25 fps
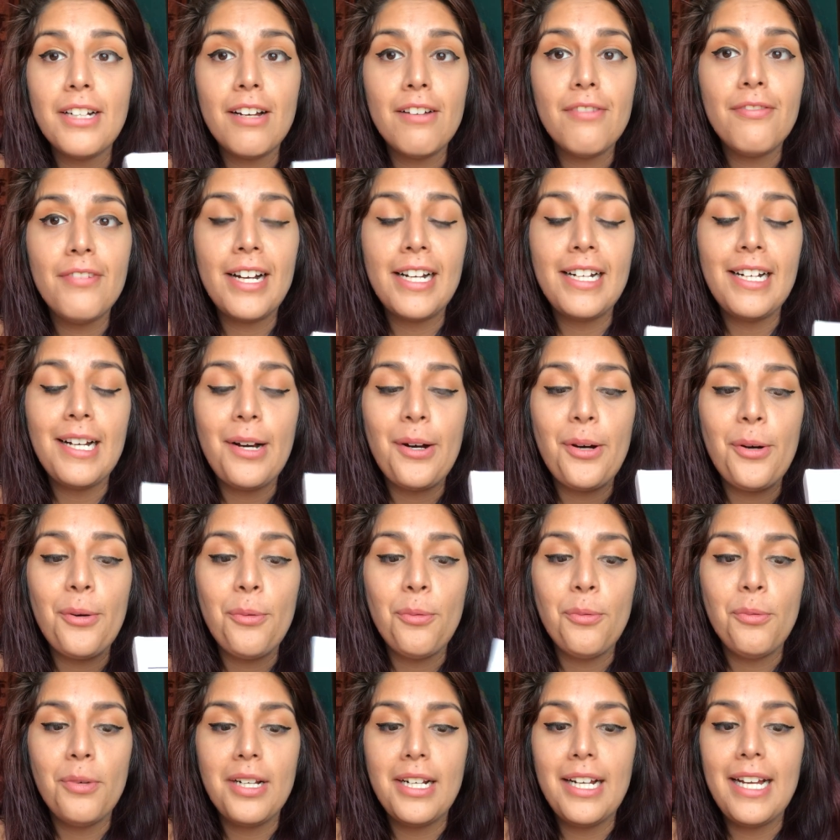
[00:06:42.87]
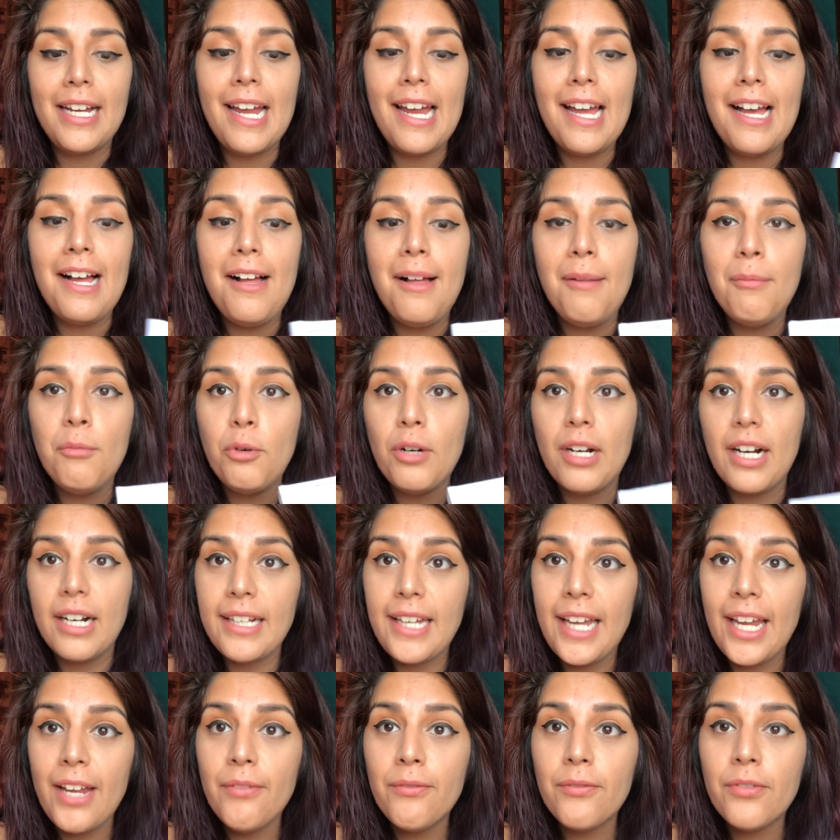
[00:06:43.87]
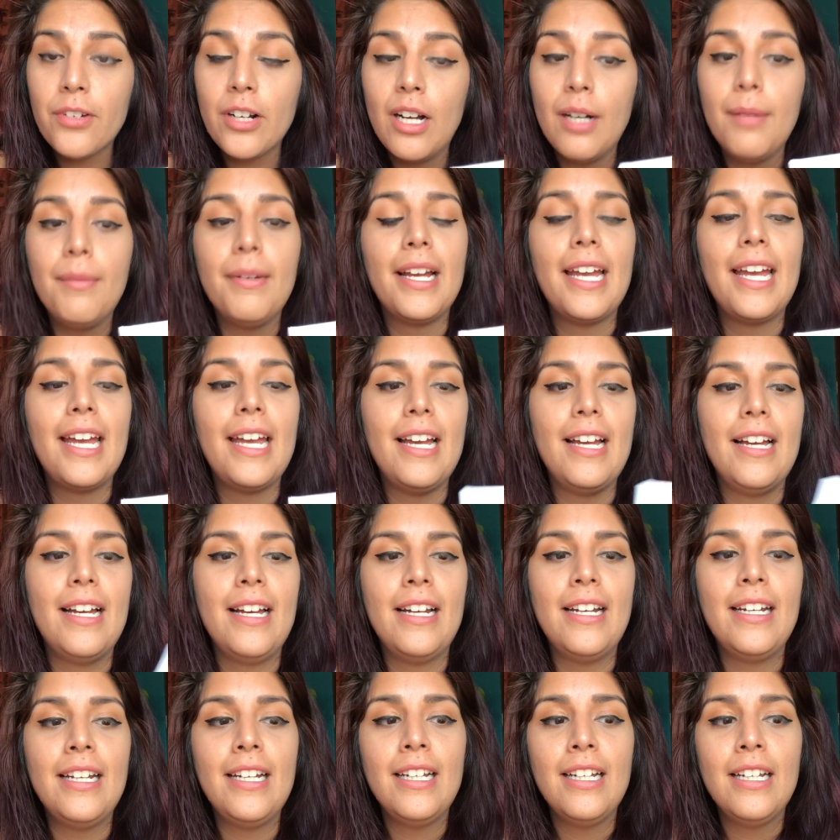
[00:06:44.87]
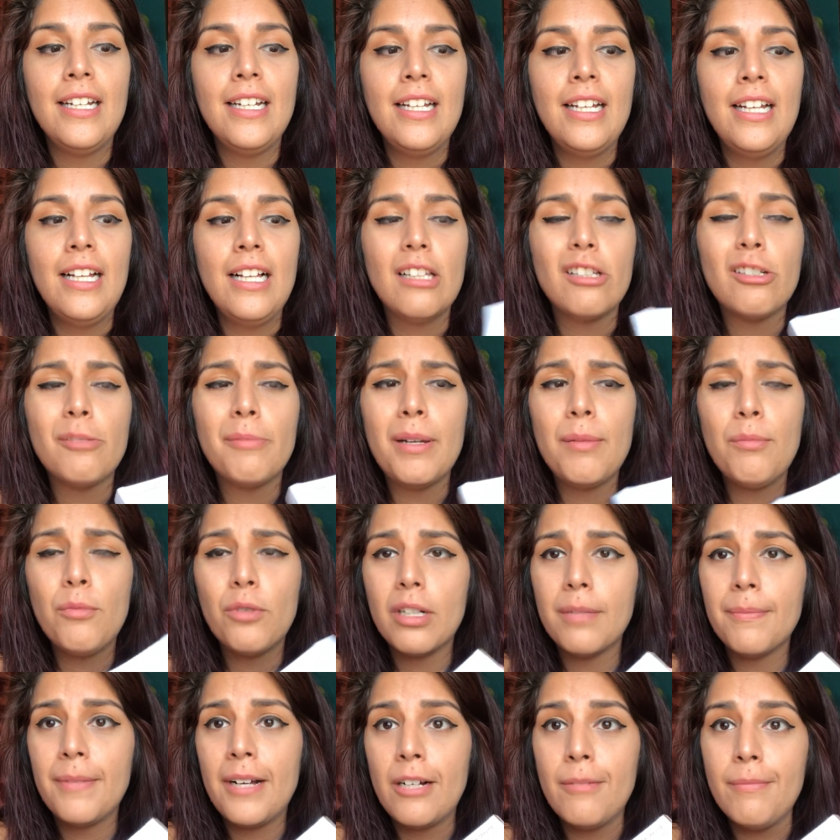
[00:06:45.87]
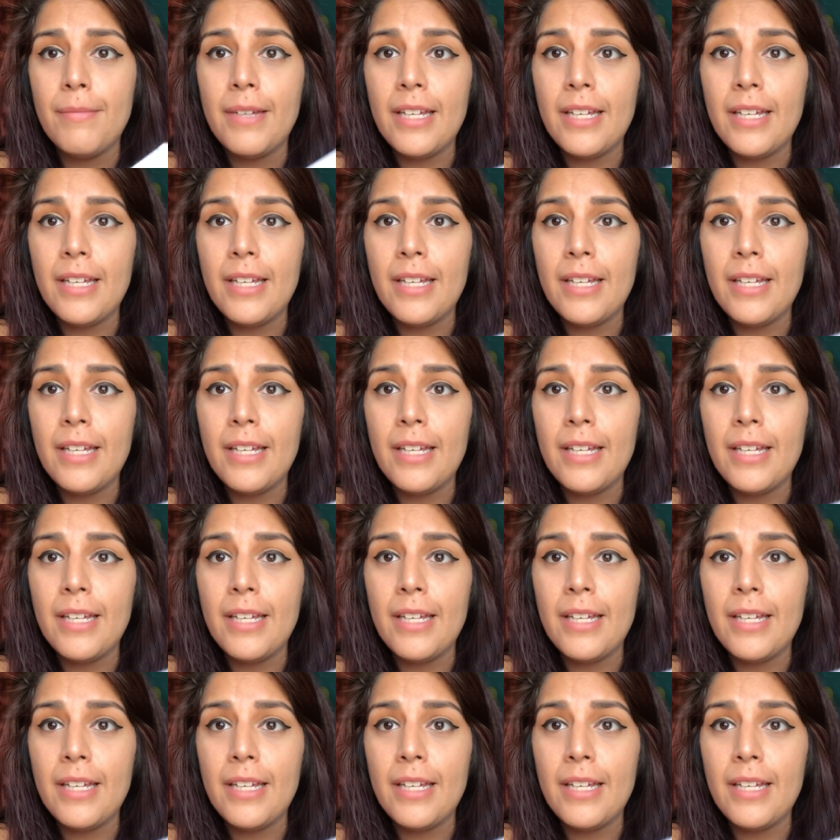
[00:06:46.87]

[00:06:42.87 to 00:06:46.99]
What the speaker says: I'll find out what I am, where I came from, and a little bit more about